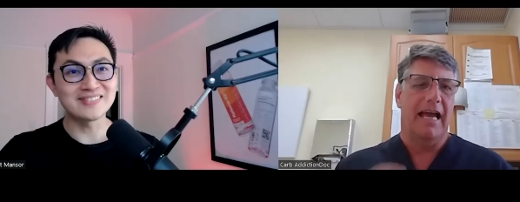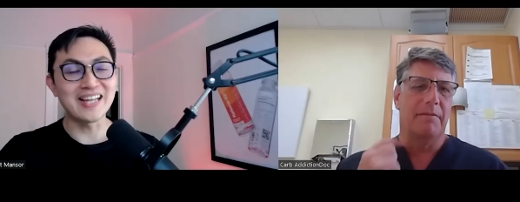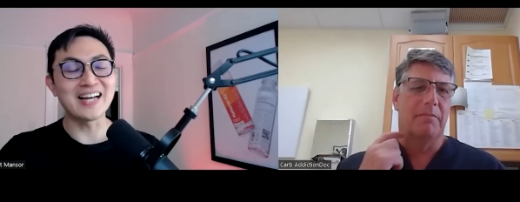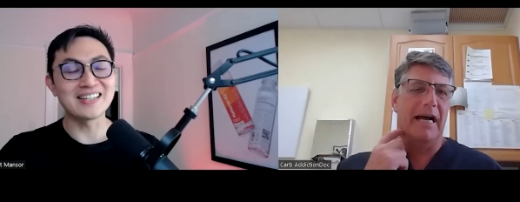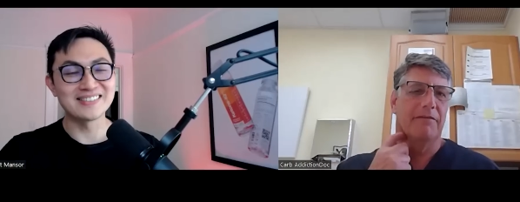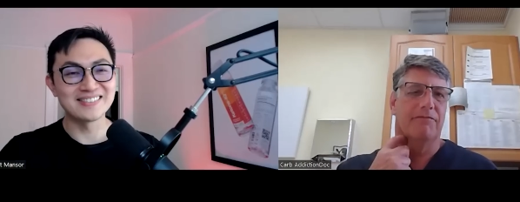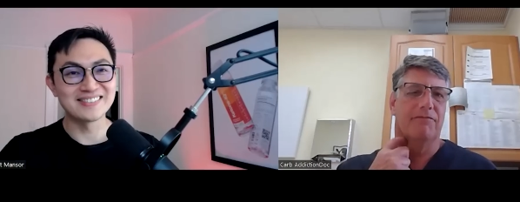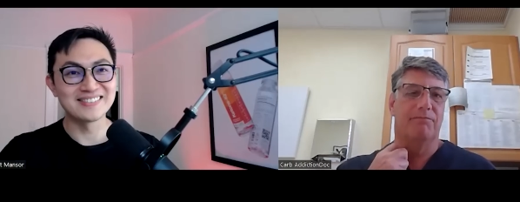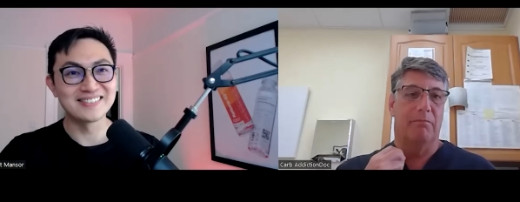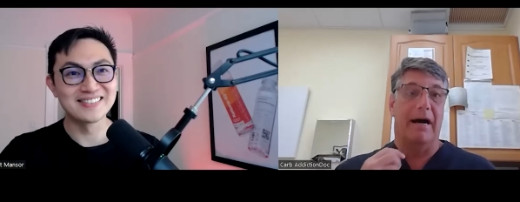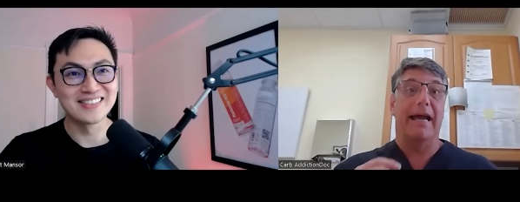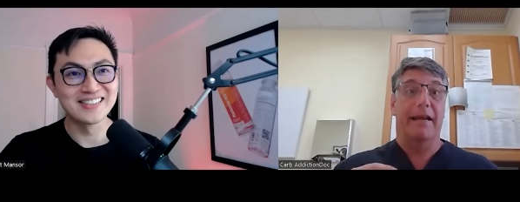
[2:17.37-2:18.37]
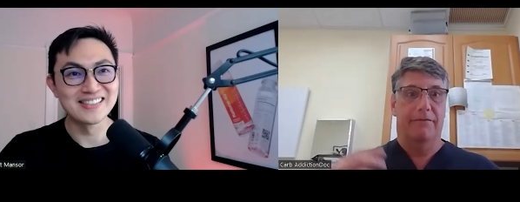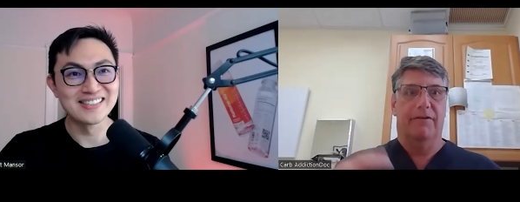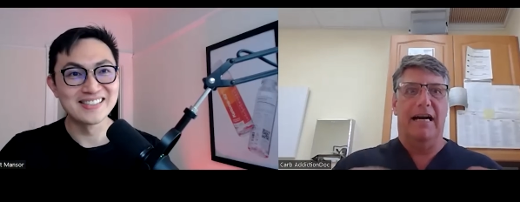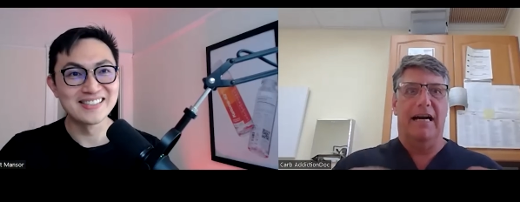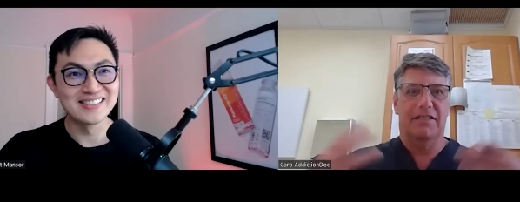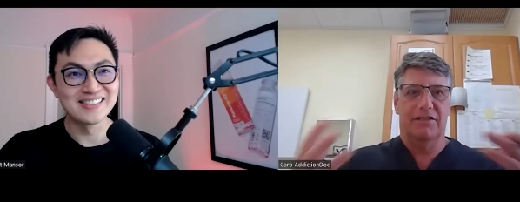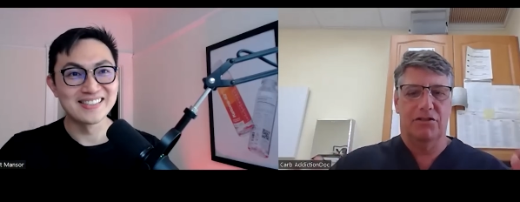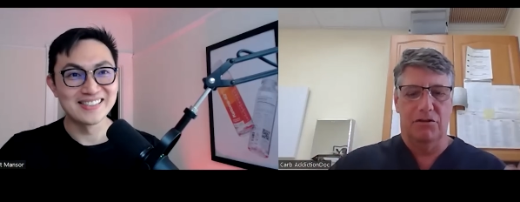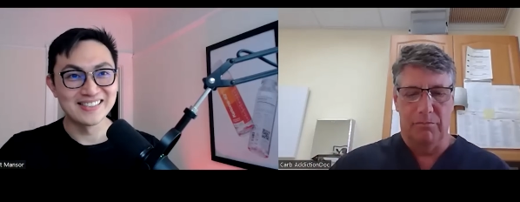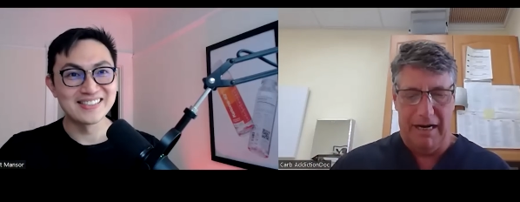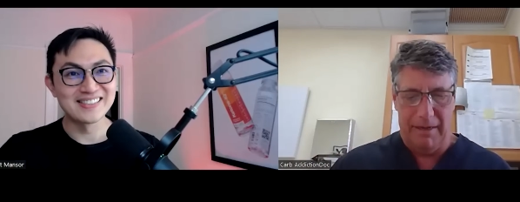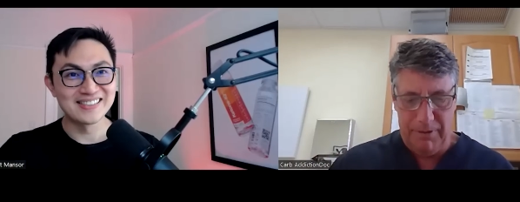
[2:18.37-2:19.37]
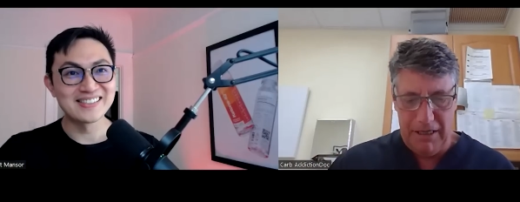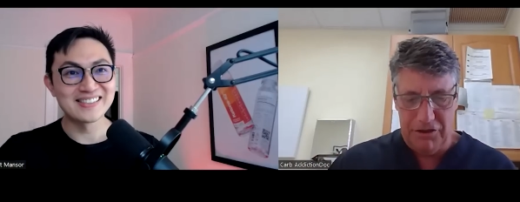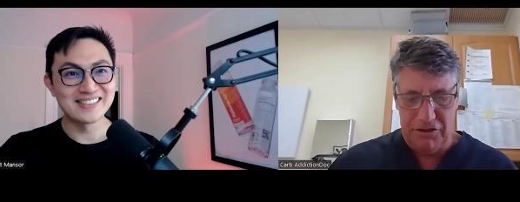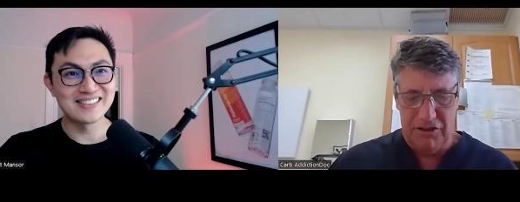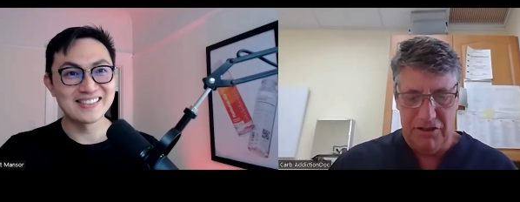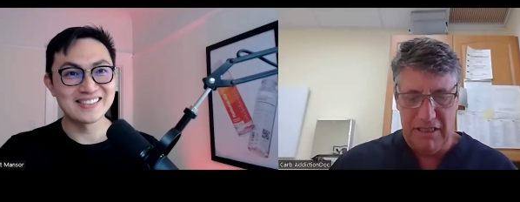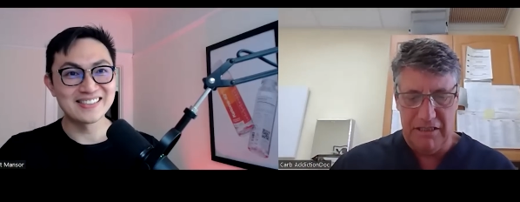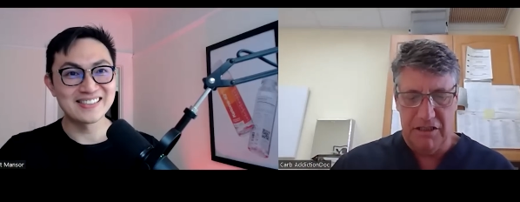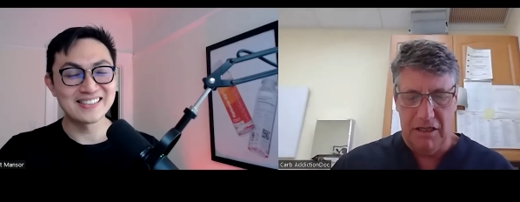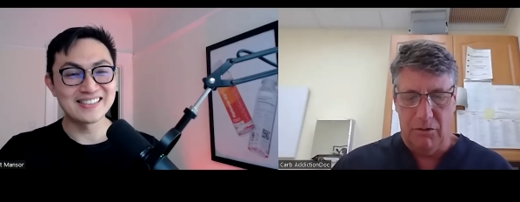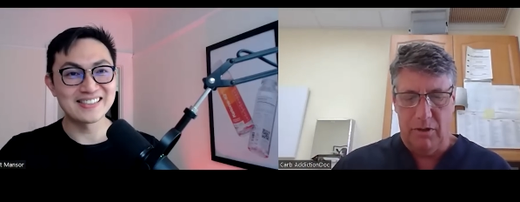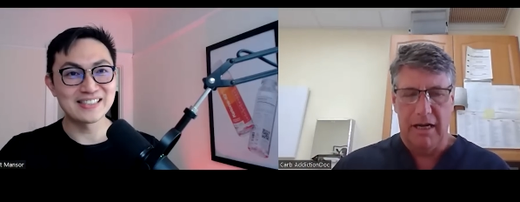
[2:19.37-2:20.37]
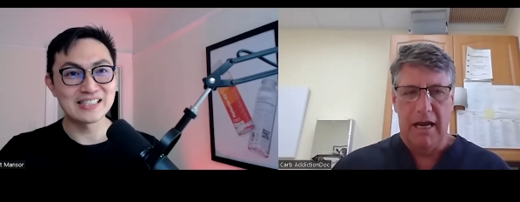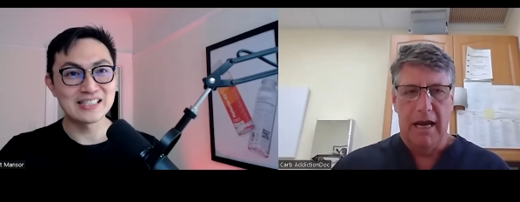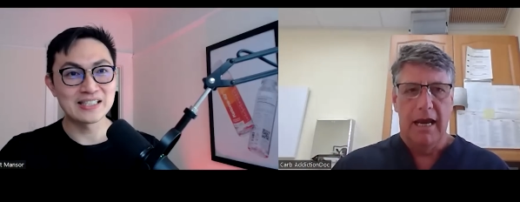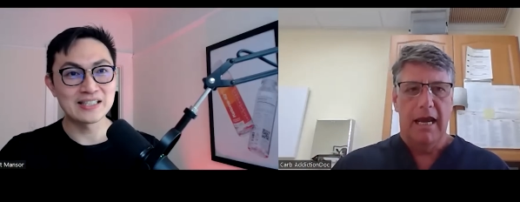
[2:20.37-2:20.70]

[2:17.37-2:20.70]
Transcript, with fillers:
Speaker 1: And yeah. my my advice to my patients is, you know what?